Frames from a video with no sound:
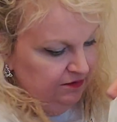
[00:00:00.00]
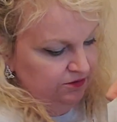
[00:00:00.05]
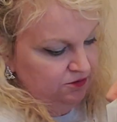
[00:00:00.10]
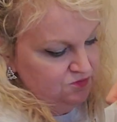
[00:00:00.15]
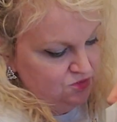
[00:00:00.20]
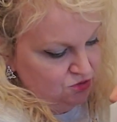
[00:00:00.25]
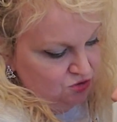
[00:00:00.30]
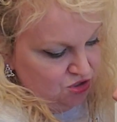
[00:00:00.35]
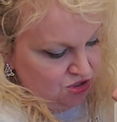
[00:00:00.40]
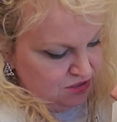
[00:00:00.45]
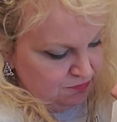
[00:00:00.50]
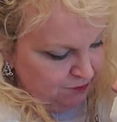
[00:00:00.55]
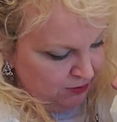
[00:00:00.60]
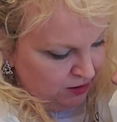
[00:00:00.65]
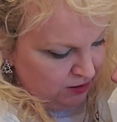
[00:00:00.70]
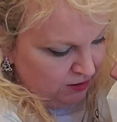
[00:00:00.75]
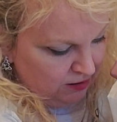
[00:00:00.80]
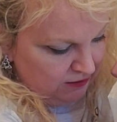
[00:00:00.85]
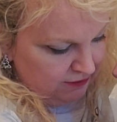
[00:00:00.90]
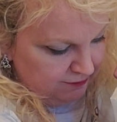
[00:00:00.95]
Those are just
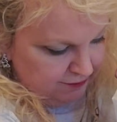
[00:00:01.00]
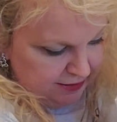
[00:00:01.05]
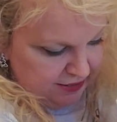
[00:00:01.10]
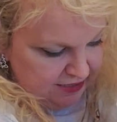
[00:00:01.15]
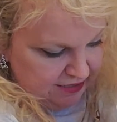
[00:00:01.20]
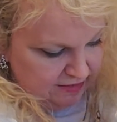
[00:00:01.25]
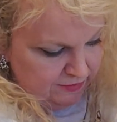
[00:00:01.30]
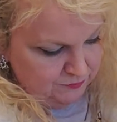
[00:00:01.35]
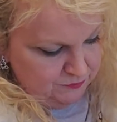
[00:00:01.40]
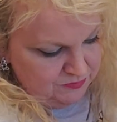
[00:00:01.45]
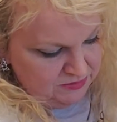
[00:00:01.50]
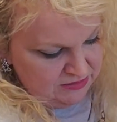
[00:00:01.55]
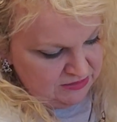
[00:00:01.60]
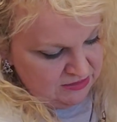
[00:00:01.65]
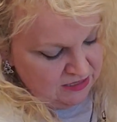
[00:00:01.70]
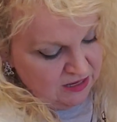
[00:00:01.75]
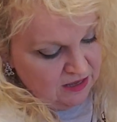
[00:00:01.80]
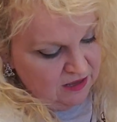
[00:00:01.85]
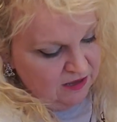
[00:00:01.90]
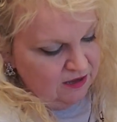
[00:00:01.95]
park maps.
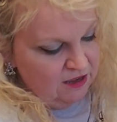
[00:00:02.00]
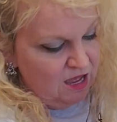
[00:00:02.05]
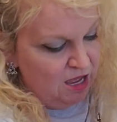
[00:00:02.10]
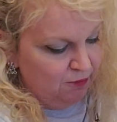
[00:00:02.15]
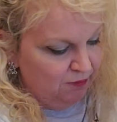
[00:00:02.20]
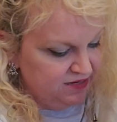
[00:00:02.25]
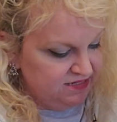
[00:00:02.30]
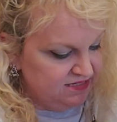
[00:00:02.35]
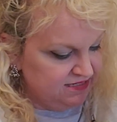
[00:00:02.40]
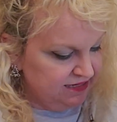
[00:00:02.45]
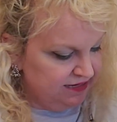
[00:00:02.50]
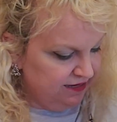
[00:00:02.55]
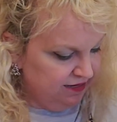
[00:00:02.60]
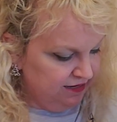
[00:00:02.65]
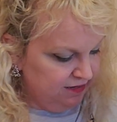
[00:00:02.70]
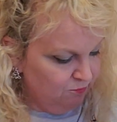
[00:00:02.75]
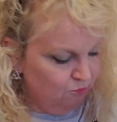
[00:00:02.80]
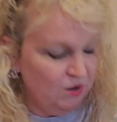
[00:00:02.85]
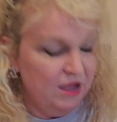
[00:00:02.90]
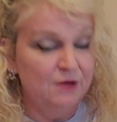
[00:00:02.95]
Oh, I
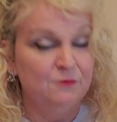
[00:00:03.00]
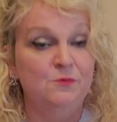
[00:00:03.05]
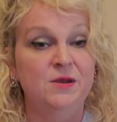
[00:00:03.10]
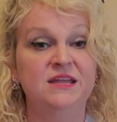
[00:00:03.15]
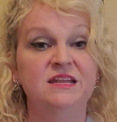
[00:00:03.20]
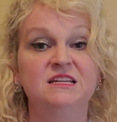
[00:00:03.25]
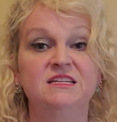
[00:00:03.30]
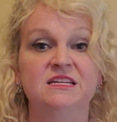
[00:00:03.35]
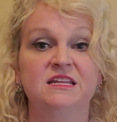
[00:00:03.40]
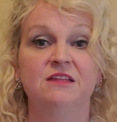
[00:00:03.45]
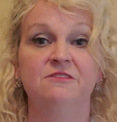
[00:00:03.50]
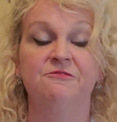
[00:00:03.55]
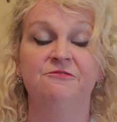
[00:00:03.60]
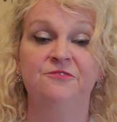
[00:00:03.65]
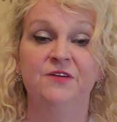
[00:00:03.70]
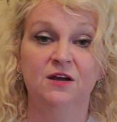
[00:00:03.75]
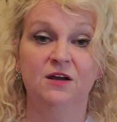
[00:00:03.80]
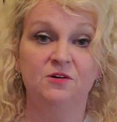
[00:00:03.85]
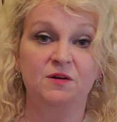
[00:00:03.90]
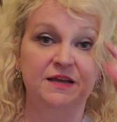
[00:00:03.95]
did. I waited to the
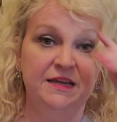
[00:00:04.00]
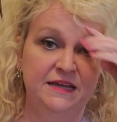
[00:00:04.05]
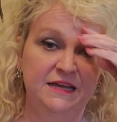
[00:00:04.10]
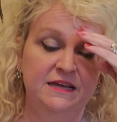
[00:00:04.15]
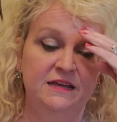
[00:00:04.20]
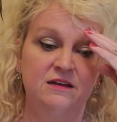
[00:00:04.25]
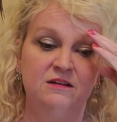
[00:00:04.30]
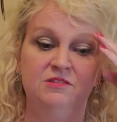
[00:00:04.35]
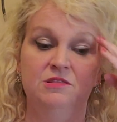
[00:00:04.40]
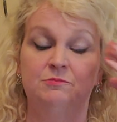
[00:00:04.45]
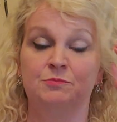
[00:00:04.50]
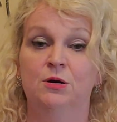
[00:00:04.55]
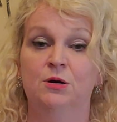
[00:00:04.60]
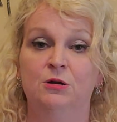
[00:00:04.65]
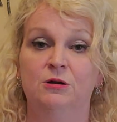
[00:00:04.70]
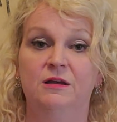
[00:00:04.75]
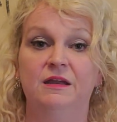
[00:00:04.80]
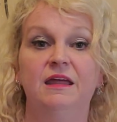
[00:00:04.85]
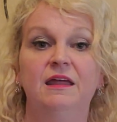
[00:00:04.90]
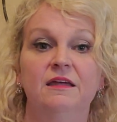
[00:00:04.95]
very end of the
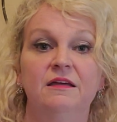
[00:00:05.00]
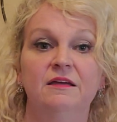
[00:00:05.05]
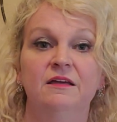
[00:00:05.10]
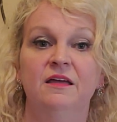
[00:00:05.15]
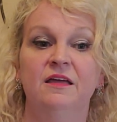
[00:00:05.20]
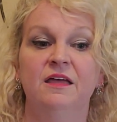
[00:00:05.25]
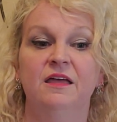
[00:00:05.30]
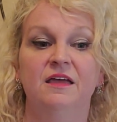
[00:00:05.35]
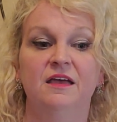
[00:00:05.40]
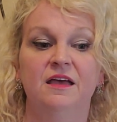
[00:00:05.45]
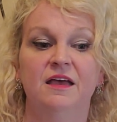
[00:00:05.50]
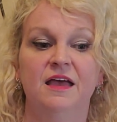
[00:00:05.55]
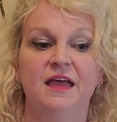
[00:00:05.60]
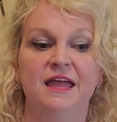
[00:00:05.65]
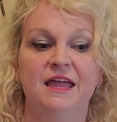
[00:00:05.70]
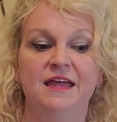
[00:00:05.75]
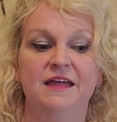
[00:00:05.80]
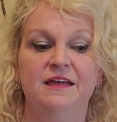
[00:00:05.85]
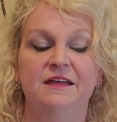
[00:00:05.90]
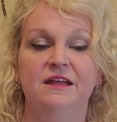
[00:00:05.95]
party.
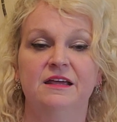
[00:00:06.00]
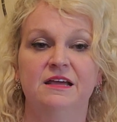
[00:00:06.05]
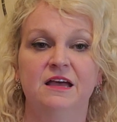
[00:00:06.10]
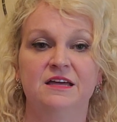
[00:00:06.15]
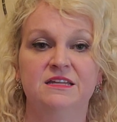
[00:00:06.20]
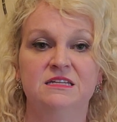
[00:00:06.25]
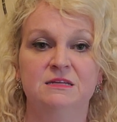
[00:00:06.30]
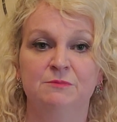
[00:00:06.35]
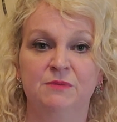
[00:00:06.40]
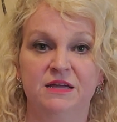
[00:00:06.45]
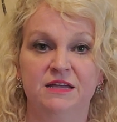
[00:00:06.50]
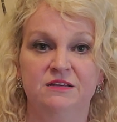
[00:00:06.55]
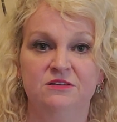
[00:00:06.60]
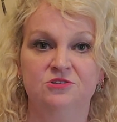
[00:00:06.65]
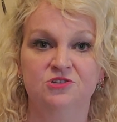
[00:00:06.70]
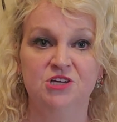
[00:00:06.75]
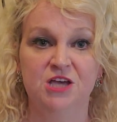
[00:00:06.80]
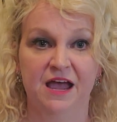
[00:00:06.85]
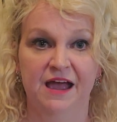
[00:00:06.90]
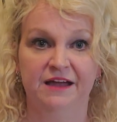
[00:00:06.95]
And I got to
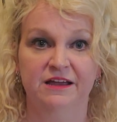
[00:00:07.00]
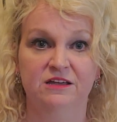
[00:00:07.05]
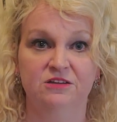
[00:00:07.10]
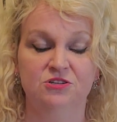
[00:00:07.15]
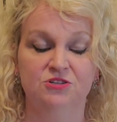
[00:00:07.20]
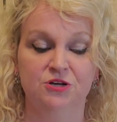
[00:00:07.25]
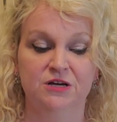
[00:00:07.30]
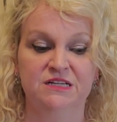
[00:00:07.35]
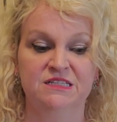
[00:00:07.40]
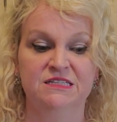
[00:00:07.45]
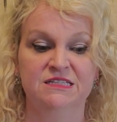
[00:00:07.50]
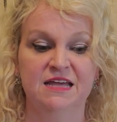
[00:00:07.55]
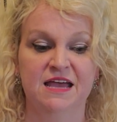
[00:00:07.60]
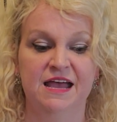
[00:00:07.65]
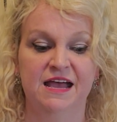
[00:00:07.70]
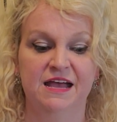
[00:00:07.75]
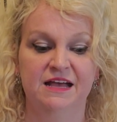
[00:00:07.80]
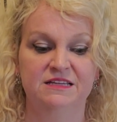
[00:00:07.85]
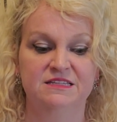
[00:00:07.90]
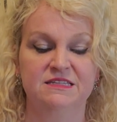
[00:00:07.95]
meet Jack dressed
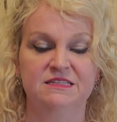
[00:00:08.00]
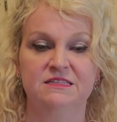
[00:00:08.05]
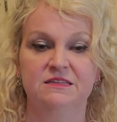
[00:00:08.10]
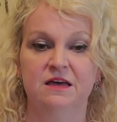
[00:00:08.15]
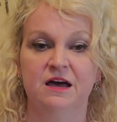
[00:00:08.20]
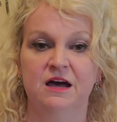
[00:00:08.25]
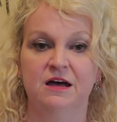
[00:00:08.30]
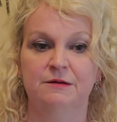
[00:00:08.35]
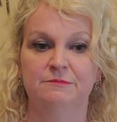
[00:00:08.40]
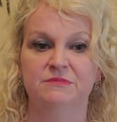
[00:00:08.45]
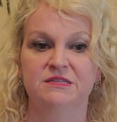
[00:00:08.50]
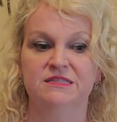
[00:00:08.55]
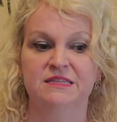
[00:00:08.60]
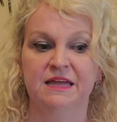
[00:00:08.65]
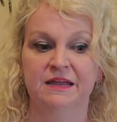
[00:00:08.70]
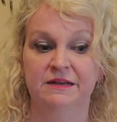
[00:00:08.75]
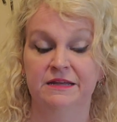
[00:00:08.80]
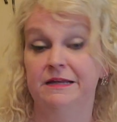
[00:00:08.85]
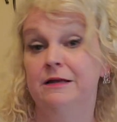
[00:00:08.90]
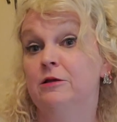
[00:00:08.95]
as um,
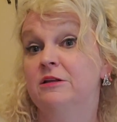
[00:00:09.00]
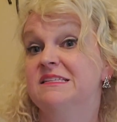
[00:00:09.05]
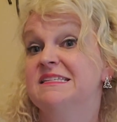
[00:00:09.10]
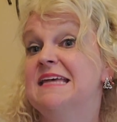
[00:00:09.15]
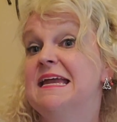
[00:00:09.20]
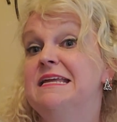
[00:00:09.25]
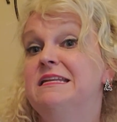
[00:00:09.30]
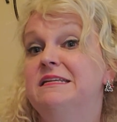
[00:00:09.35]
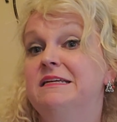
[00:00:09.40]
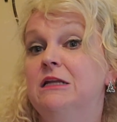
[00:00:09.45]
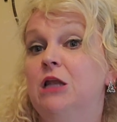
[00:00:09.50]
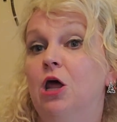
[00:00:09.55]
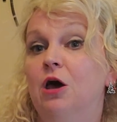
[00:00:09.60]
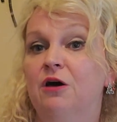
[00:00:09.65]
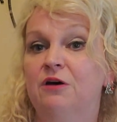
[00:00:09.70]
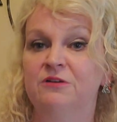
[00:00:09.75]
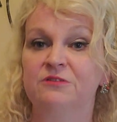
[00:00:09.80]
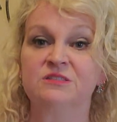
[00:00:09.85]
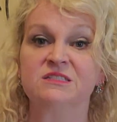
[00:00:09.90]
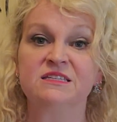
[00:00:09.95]
Sandy, Sandy
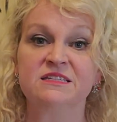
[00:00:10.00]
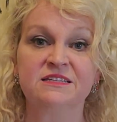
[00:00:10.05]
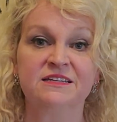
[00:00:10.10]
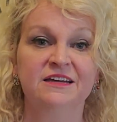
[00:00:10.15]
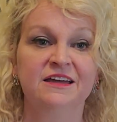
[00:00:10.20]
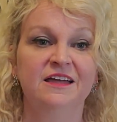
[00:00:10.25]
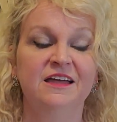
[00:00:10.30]
Claus.